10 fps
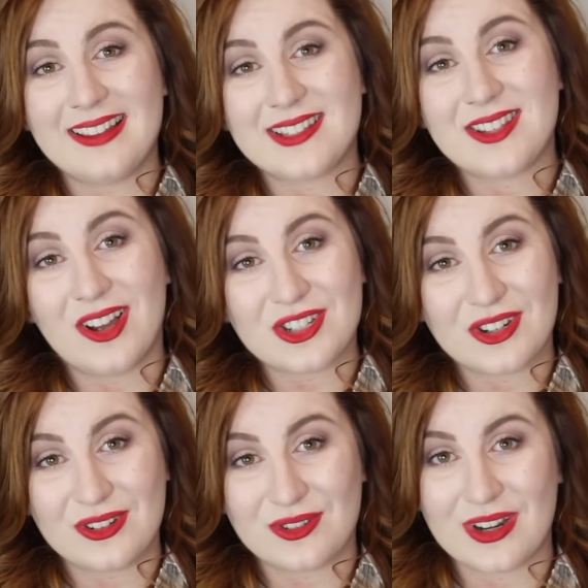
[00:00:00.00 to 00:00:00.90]
It's
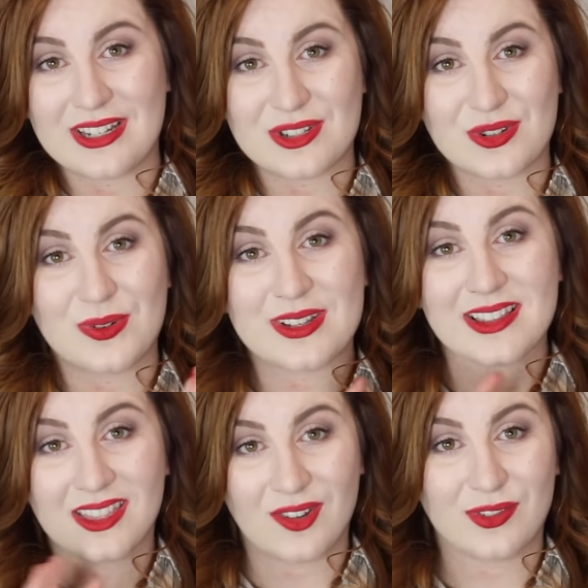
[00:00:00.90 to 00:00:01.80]
such an underrated show.
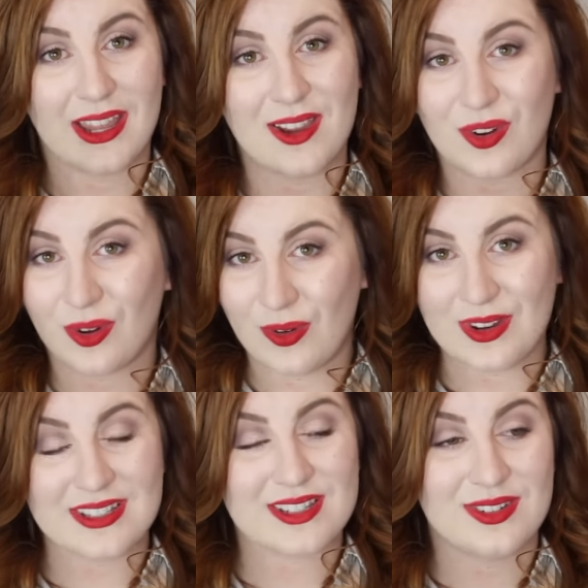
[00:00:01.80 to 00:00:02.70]
It's lovely. If you're
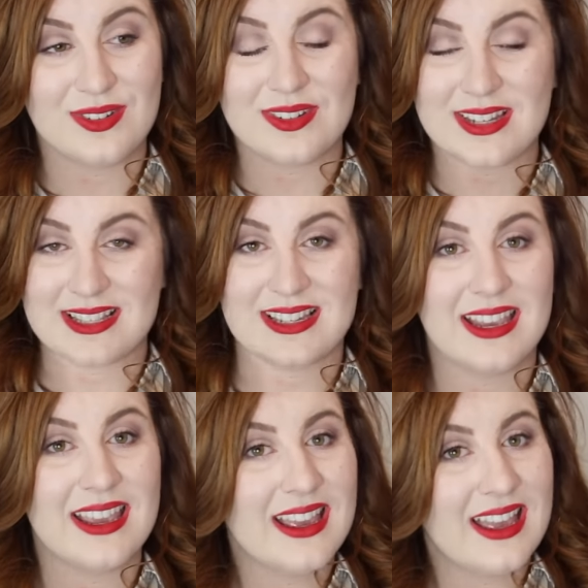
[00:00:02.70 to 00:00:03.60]
going to
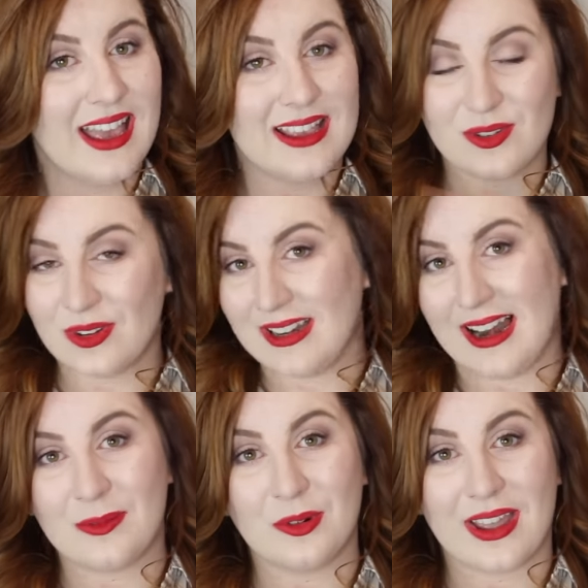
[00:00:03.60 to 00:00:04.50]
Disney, it's on the
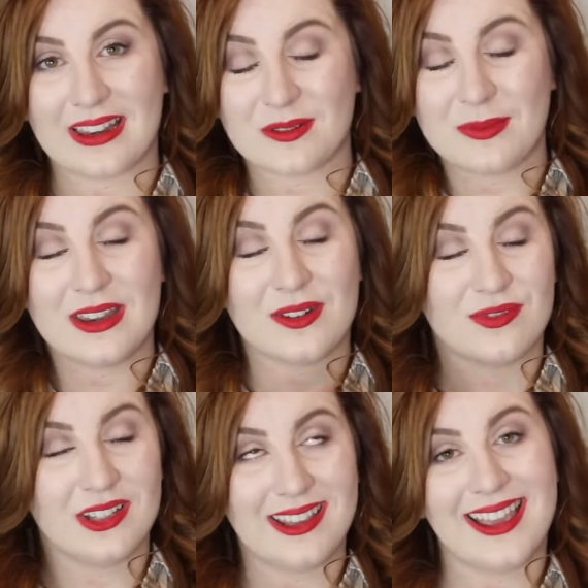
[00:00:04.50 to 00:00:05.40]
Animal Kingdom and
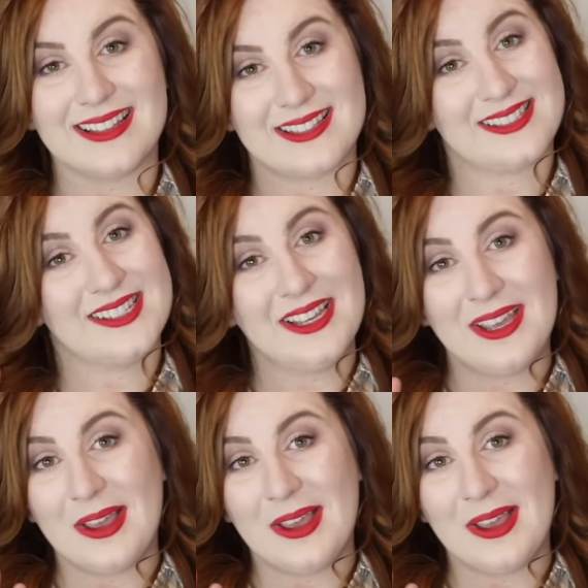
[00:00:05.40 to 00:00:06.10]
it really is